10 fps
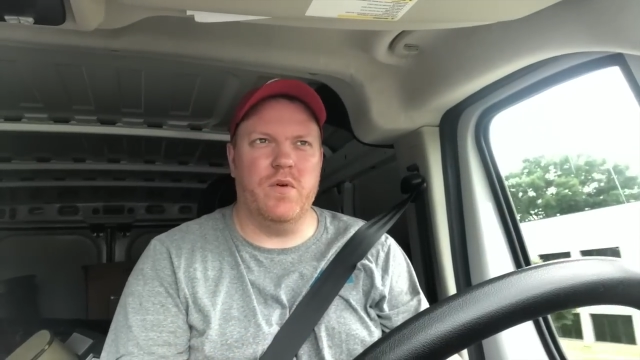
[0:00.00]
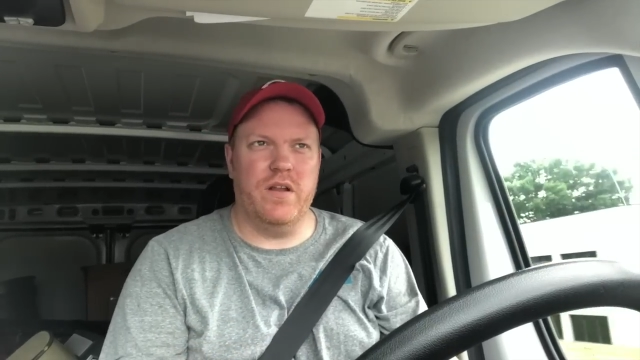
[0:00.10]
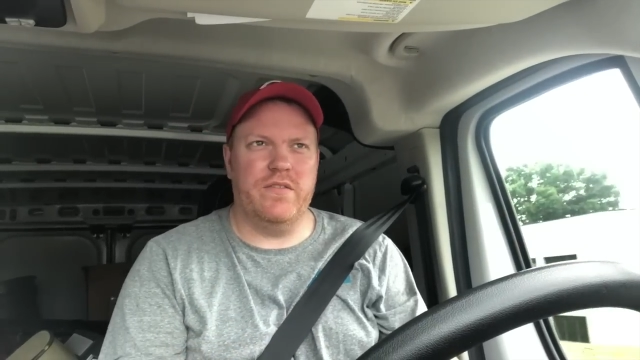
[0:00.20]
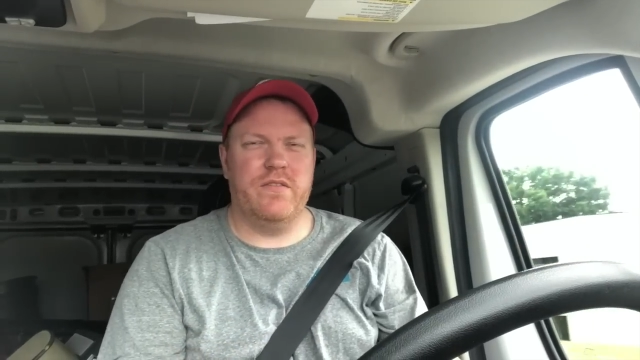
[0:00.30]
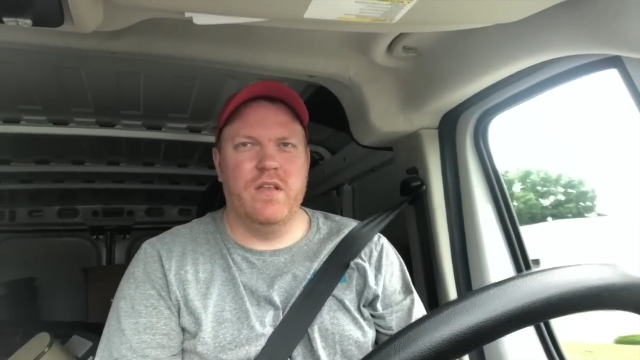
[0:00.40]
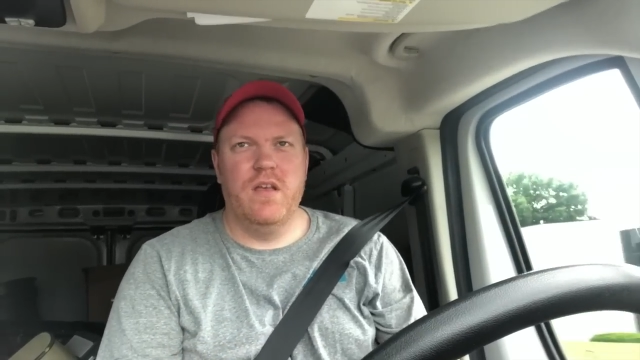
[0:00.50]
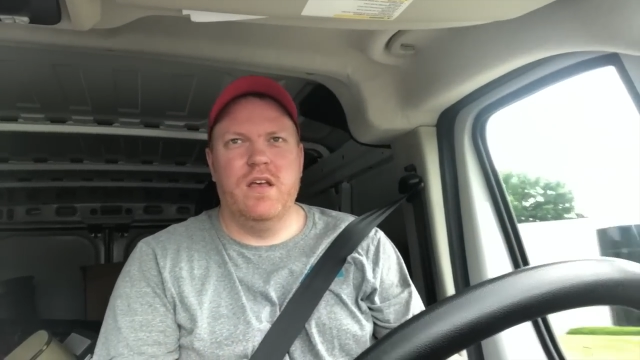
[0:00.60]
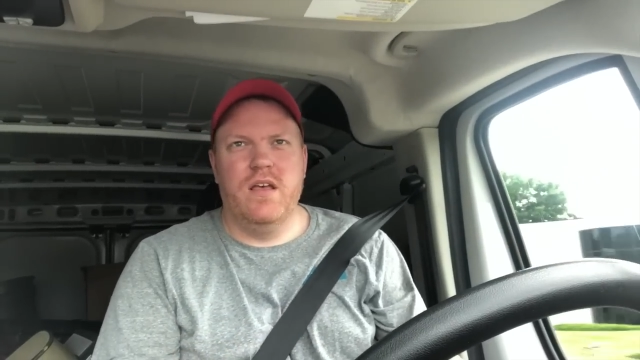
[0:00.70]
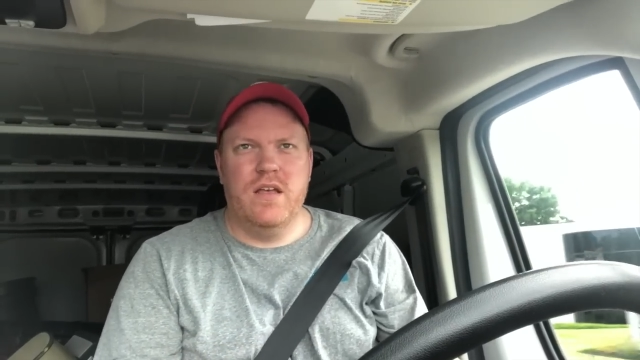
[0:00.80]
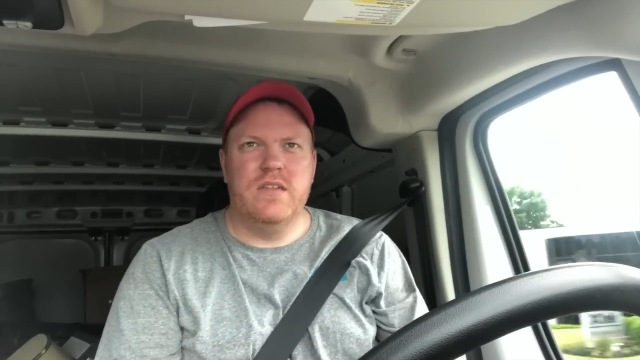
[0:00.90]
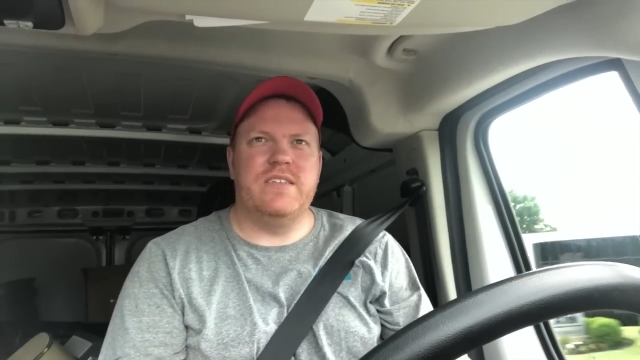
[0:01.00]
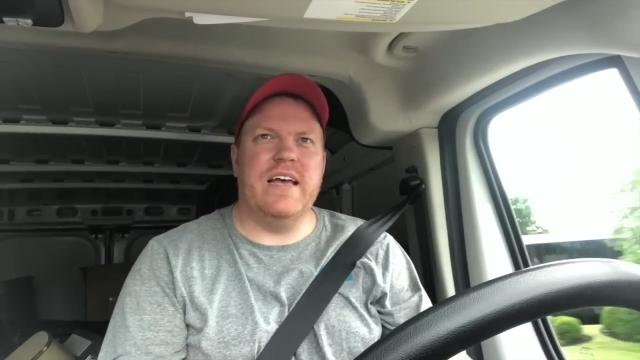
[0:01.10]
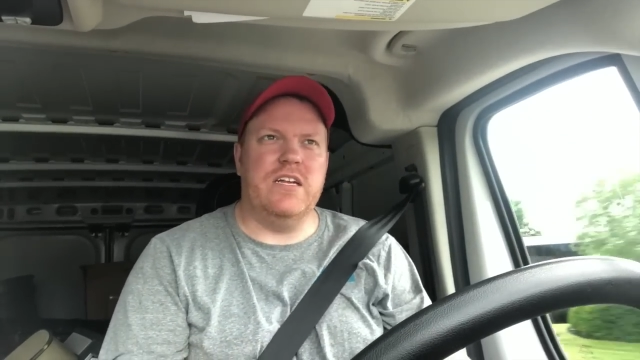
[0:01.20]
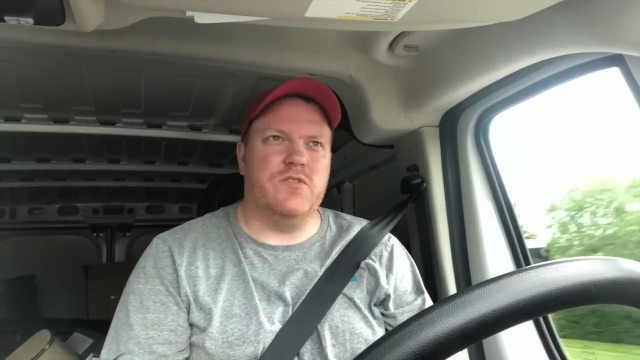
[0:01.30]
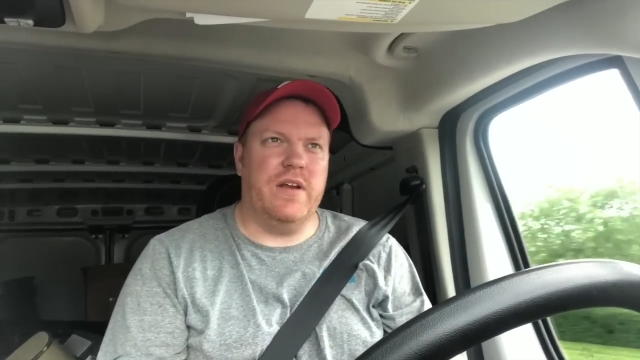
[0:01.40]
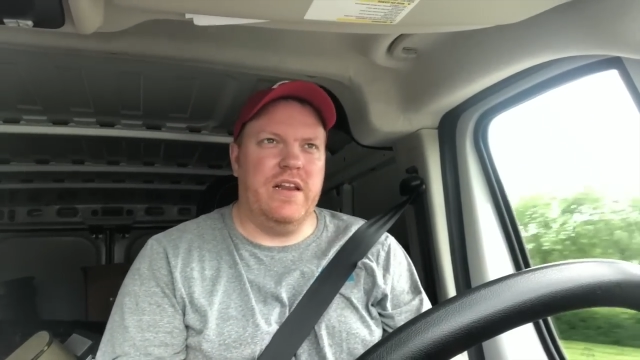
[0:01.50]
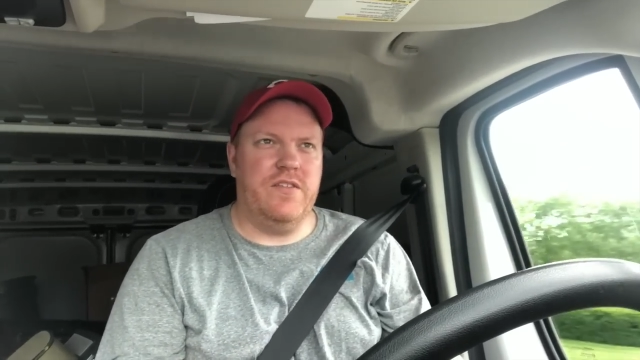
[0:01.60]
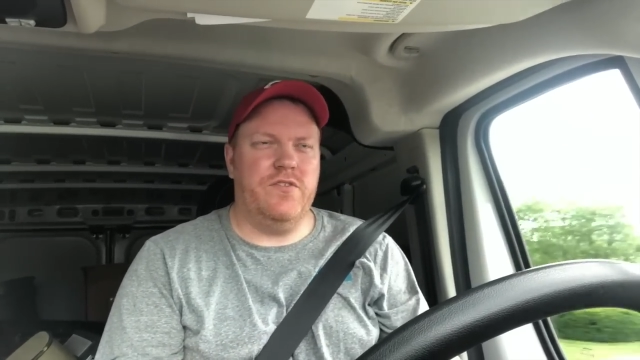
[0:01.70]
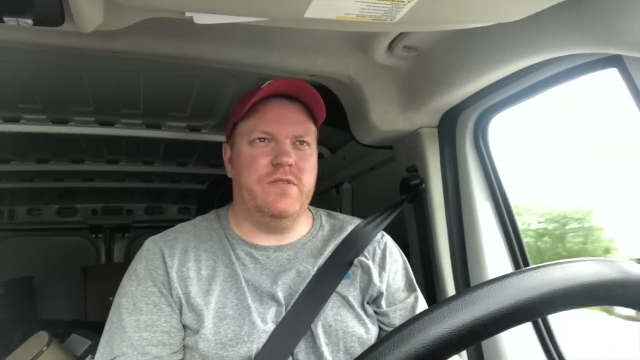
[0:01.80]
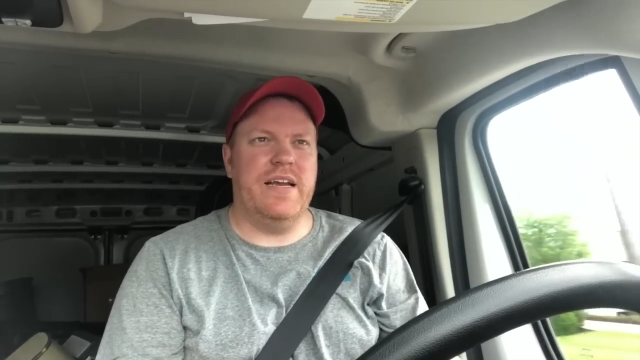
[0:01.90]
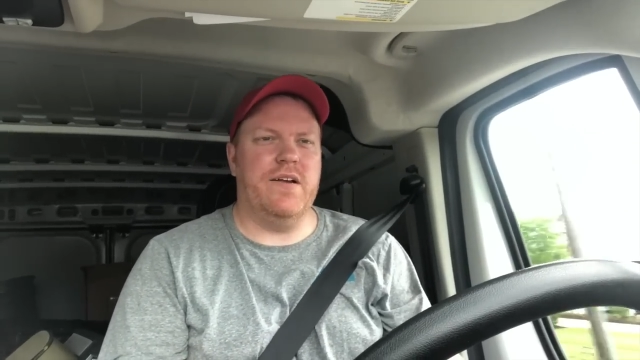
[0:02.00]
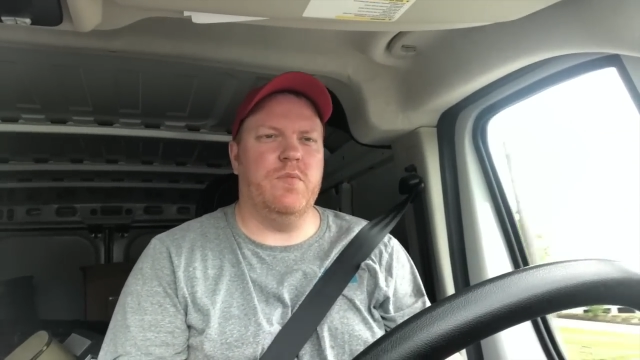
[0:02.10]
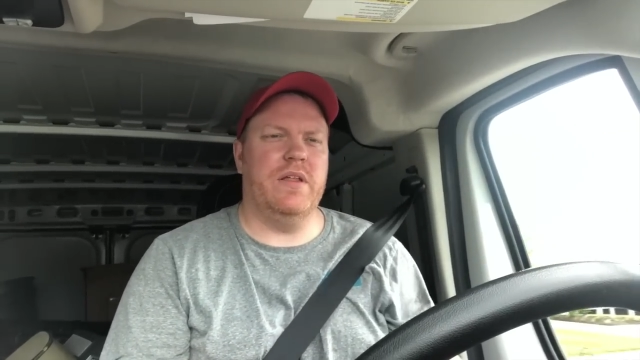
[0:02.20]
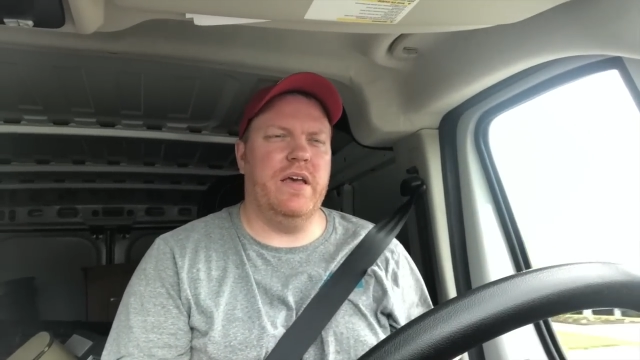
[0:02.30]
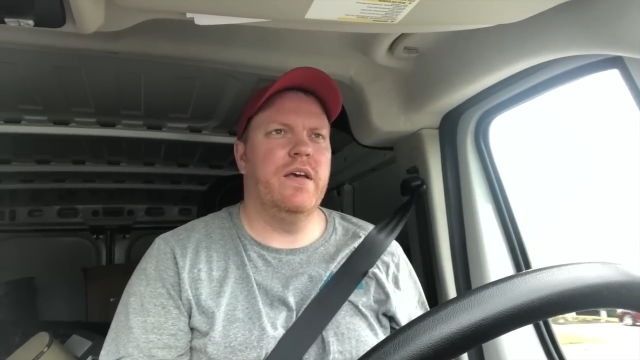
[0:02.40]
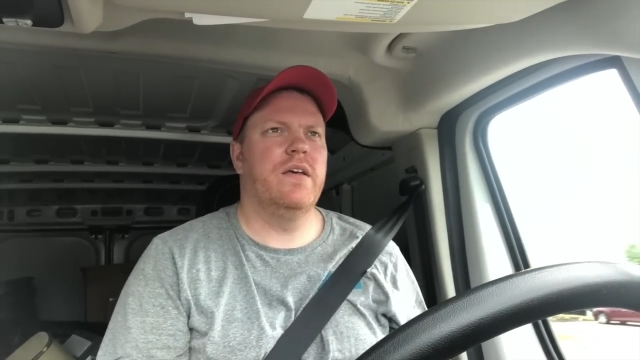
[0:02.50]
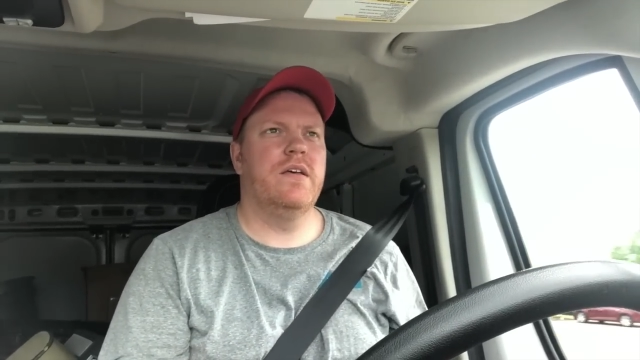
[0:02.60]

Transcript: want to saturated too terribly.